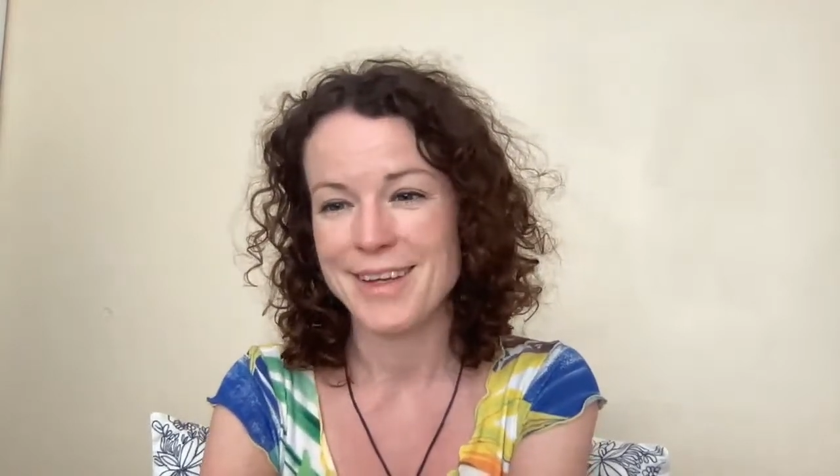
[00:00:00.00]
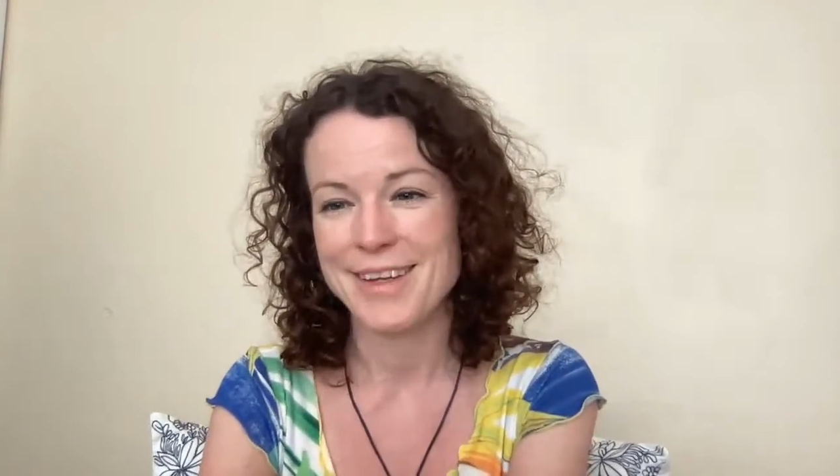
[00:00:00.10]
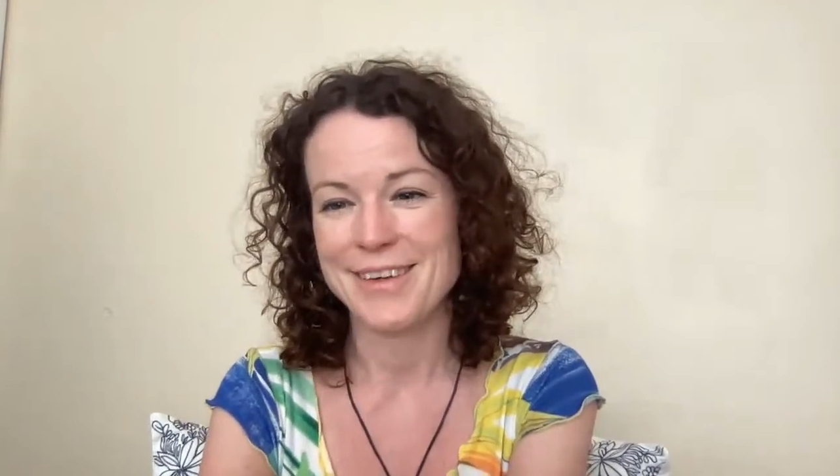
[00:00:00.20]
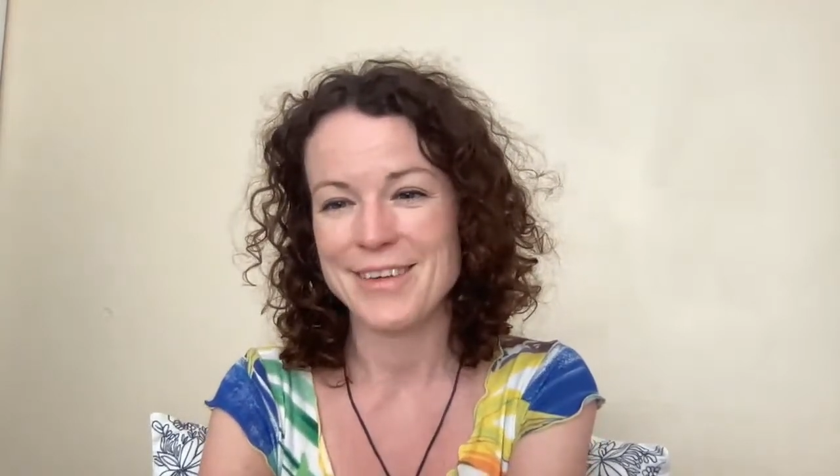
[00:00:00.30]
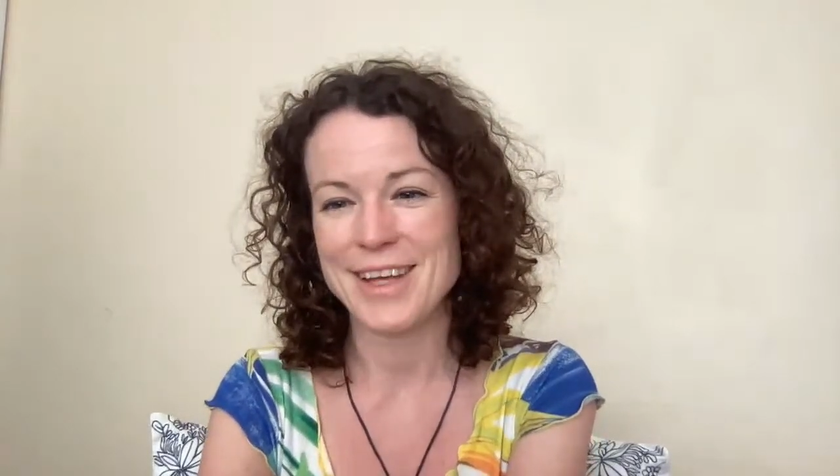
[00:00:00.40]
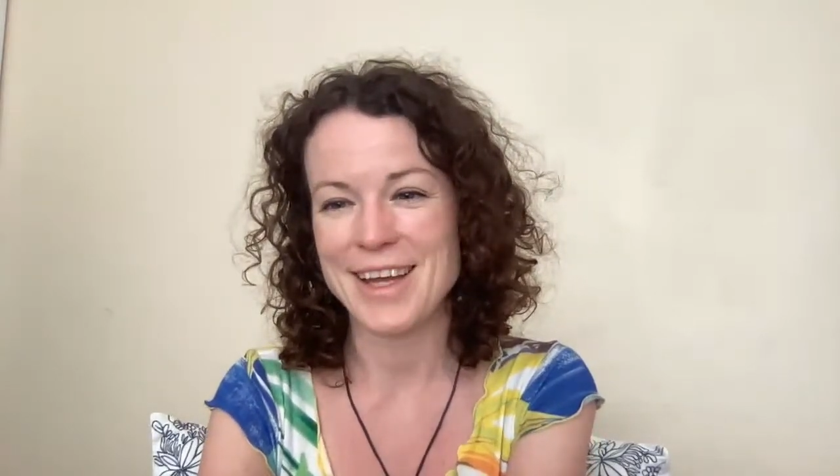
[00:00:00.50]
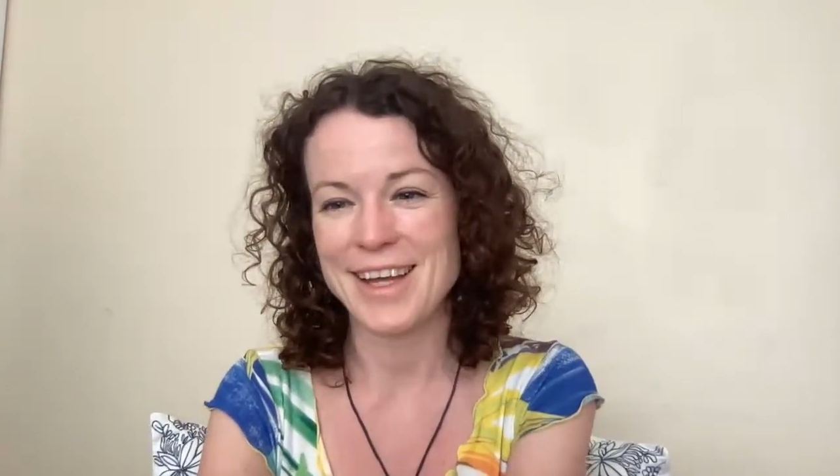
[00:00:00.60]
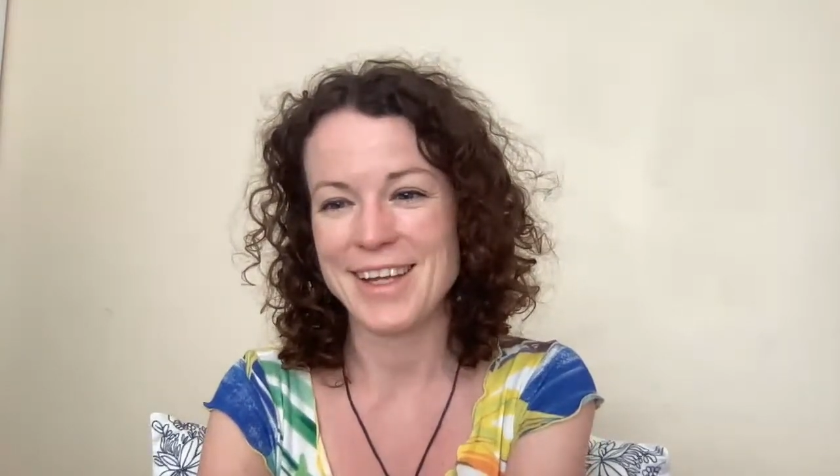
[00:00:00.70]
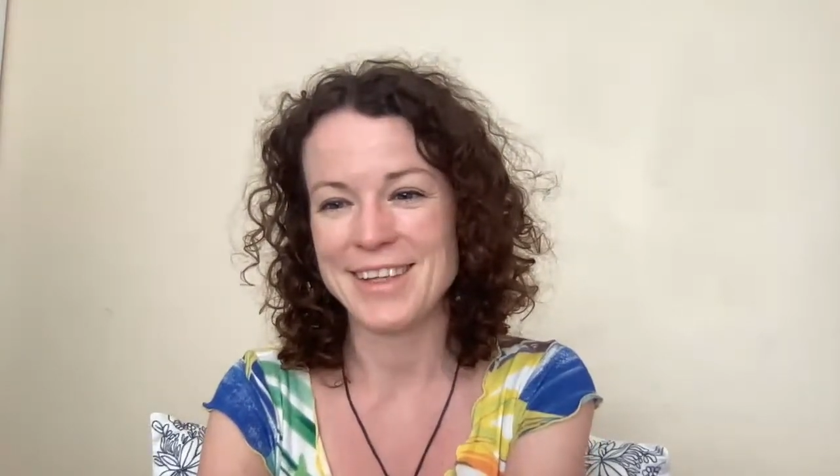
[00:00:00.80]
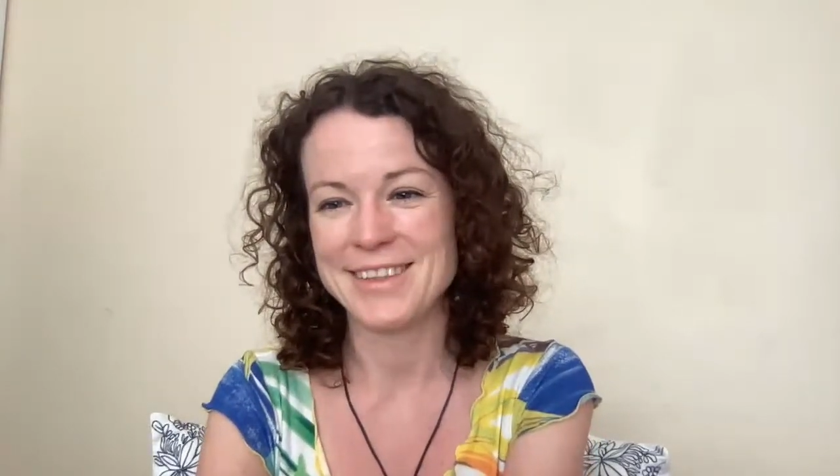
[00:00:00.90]

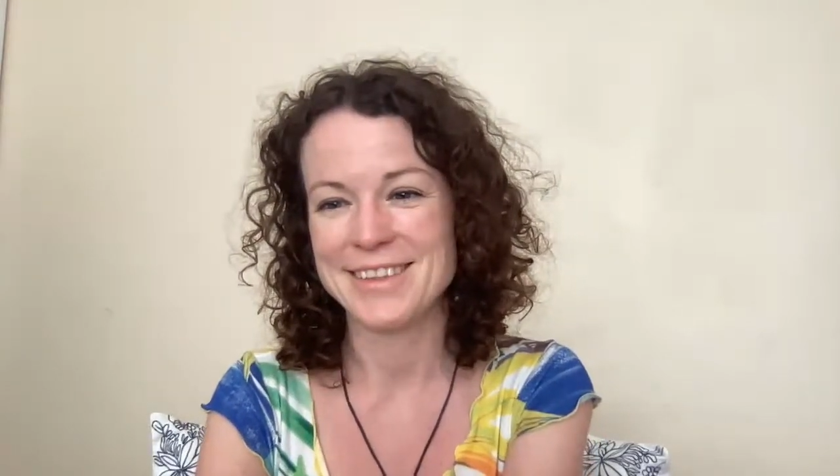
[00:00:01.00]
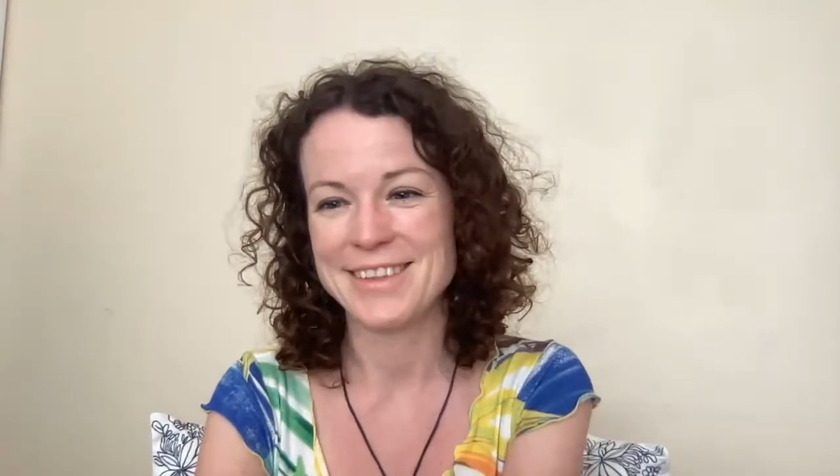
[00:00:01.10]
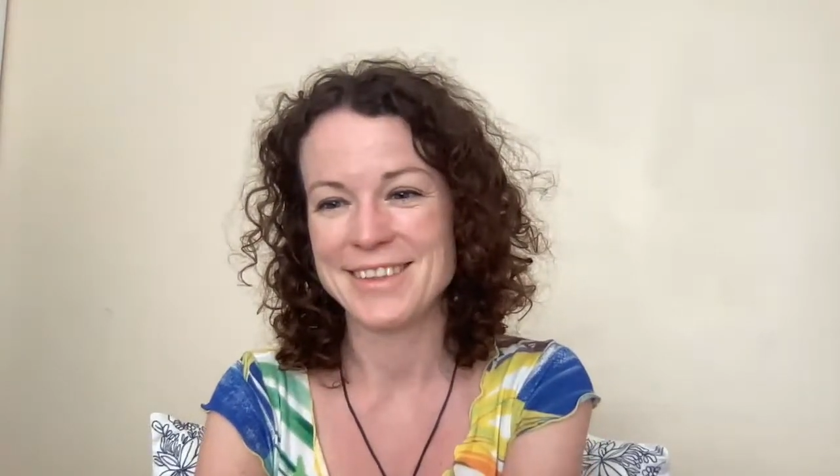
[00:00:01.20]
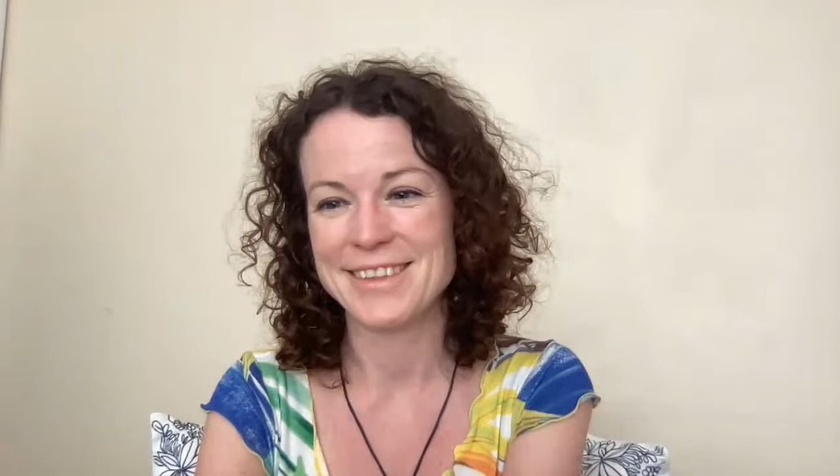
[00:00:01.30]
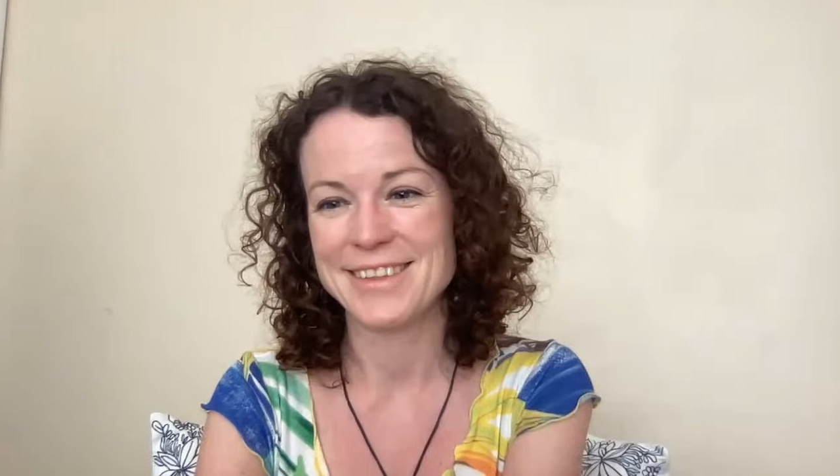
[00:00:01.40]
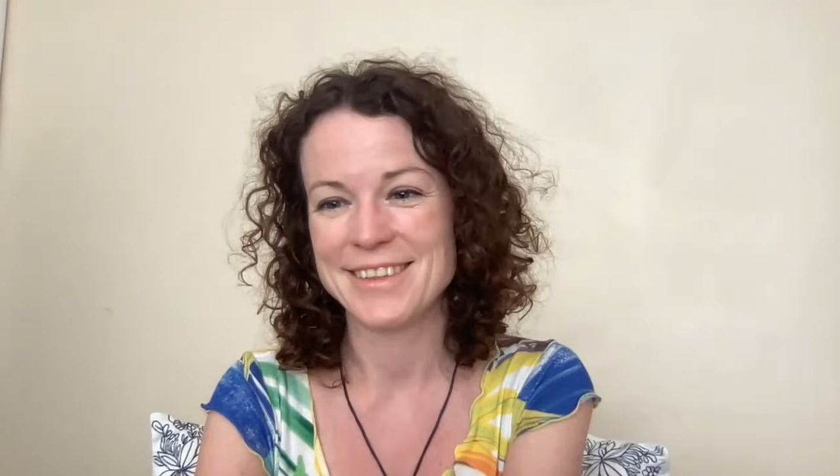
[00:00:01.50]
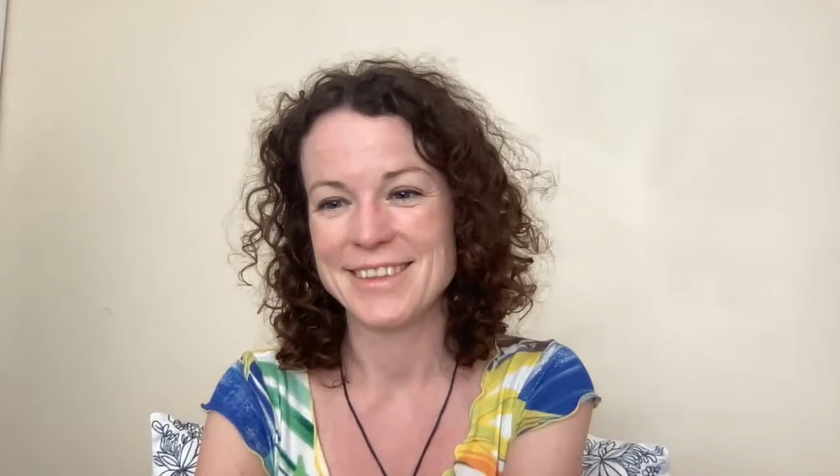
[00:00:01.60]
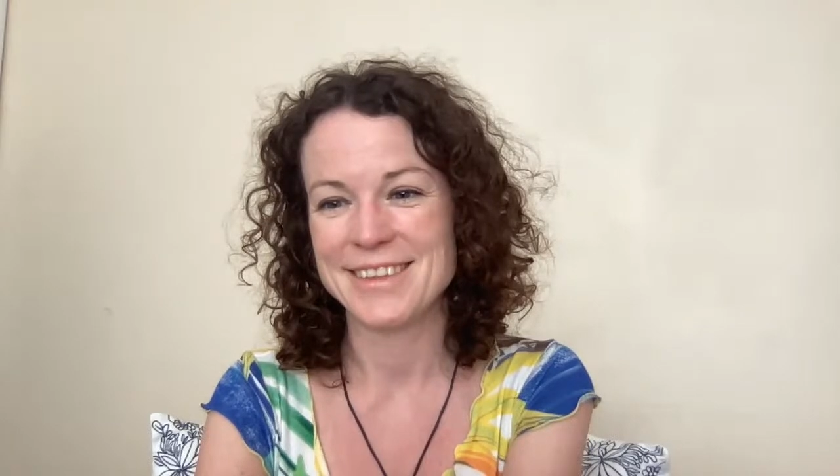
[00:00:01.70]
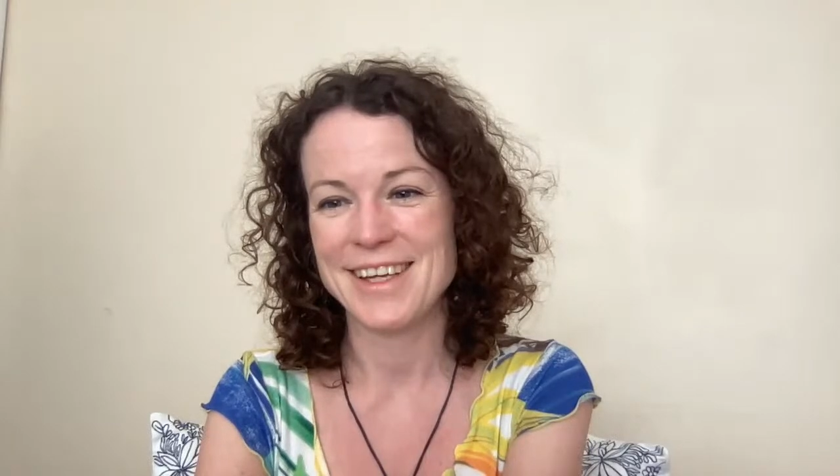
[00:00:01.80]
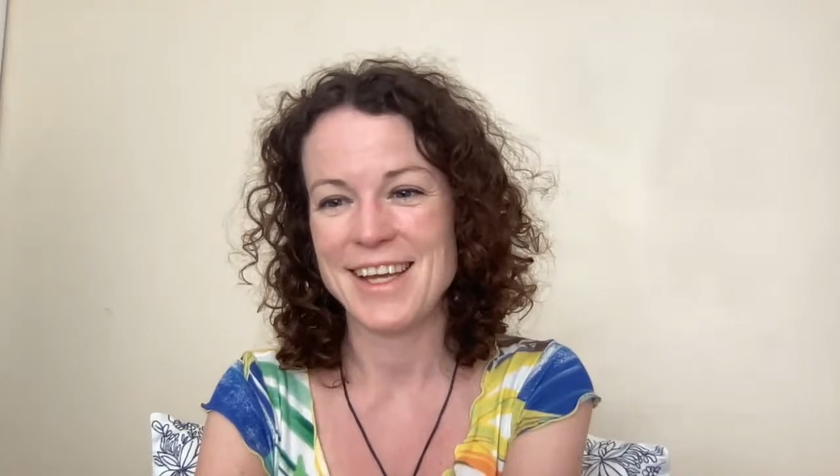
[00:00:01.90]
Okay.
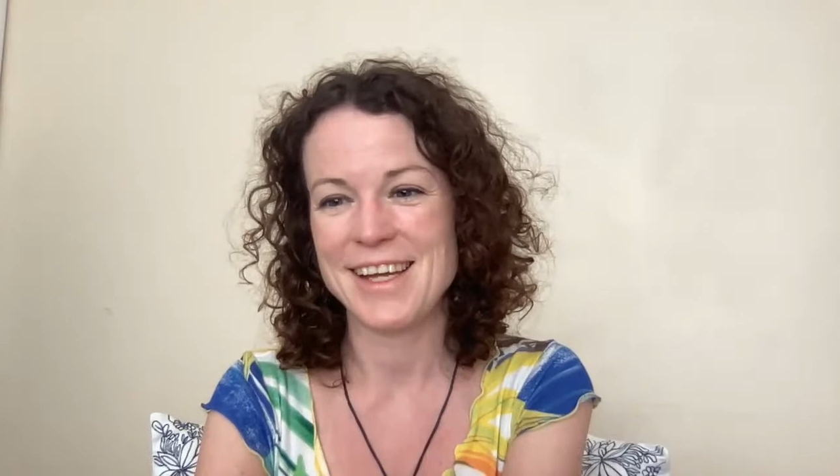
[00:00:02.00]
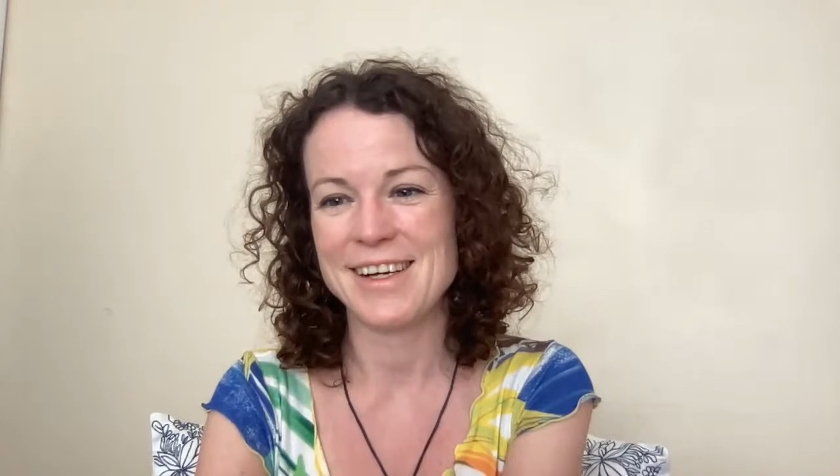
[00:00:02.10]
Hey,